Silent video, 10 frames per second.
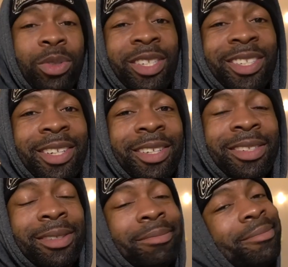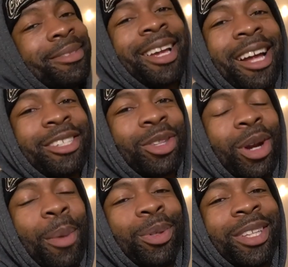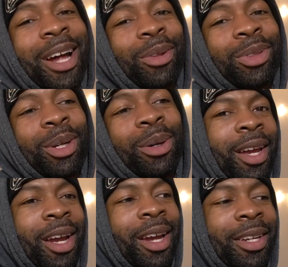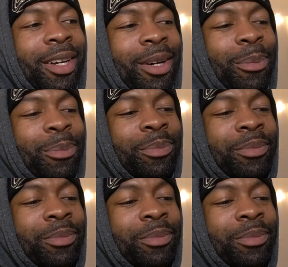season is. I just thought I'd put that out there and um,